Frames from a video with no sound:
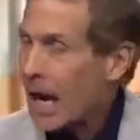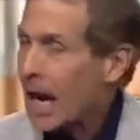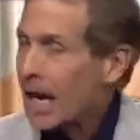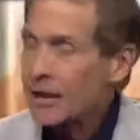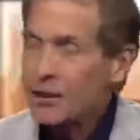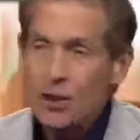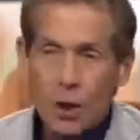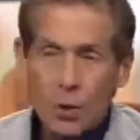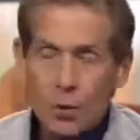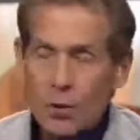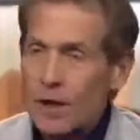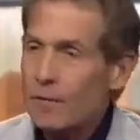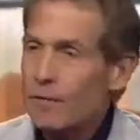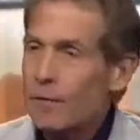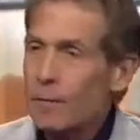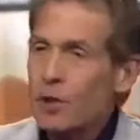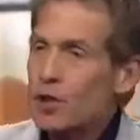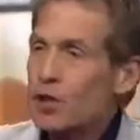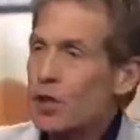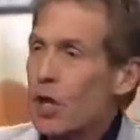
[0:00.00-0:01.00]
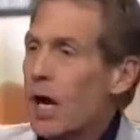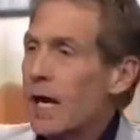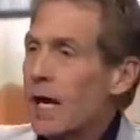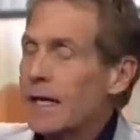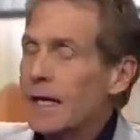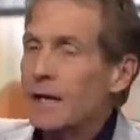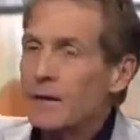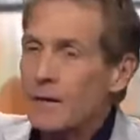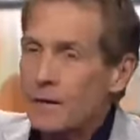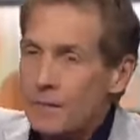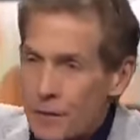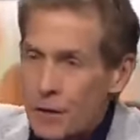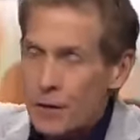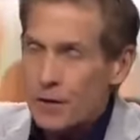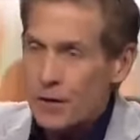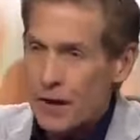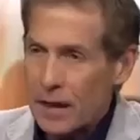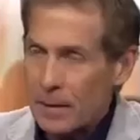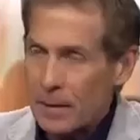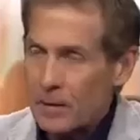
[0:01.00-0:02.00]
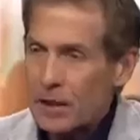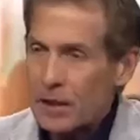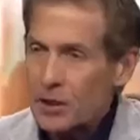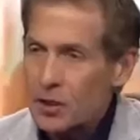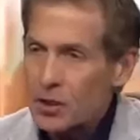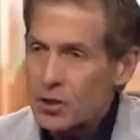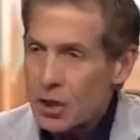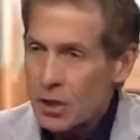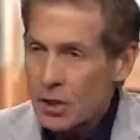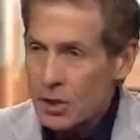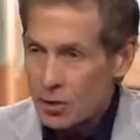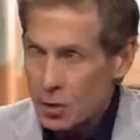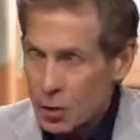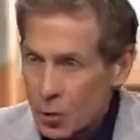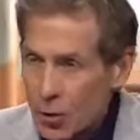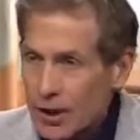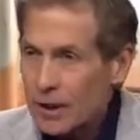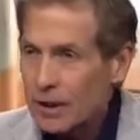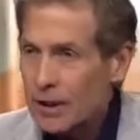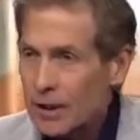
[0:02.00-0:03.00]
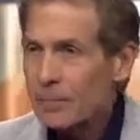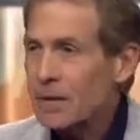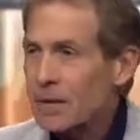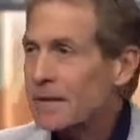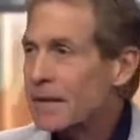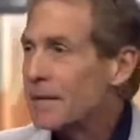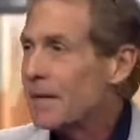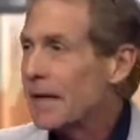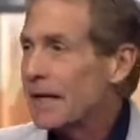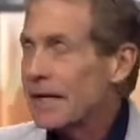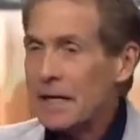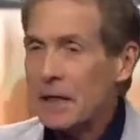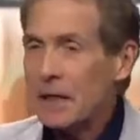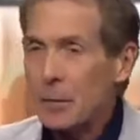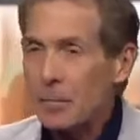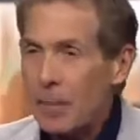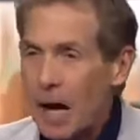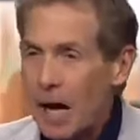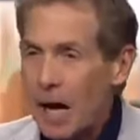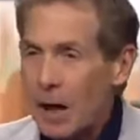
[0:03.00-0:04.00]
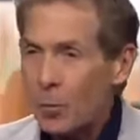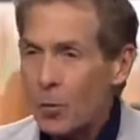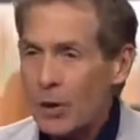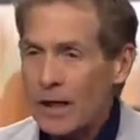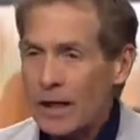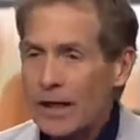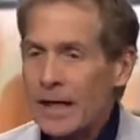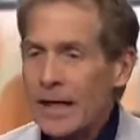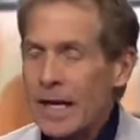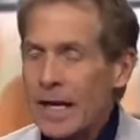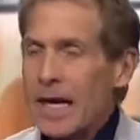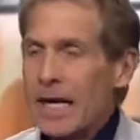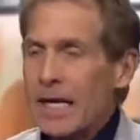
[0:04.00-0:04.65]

I don't give them a shot in the fifth game against New England, but then they get a bye week.